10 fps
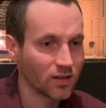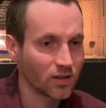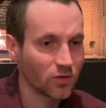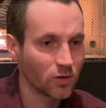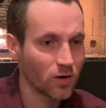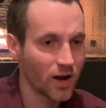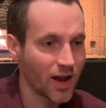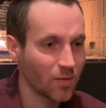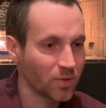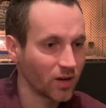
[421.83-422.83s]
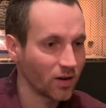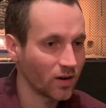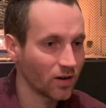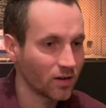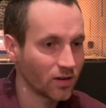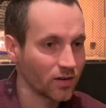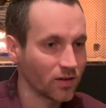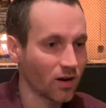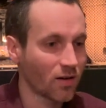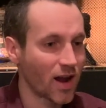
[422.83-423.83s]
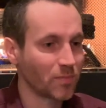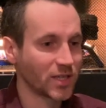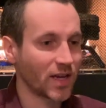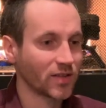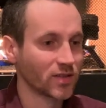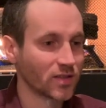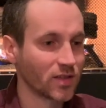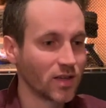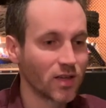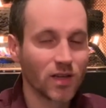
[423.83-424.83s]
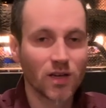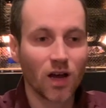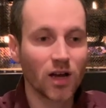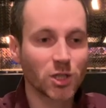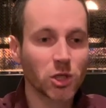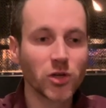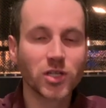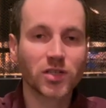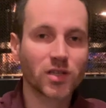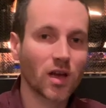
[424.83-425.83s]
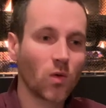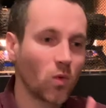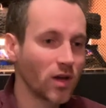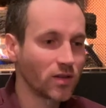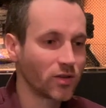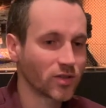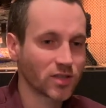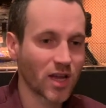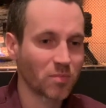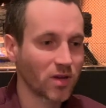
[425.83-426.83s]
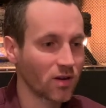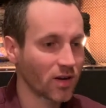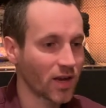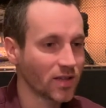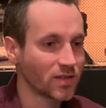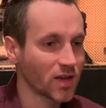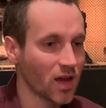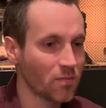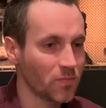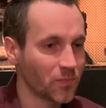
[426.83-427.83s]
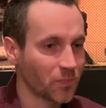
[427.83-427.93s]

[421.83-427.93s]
go to our app here, our app test. Show you just one little step here in Enzyme.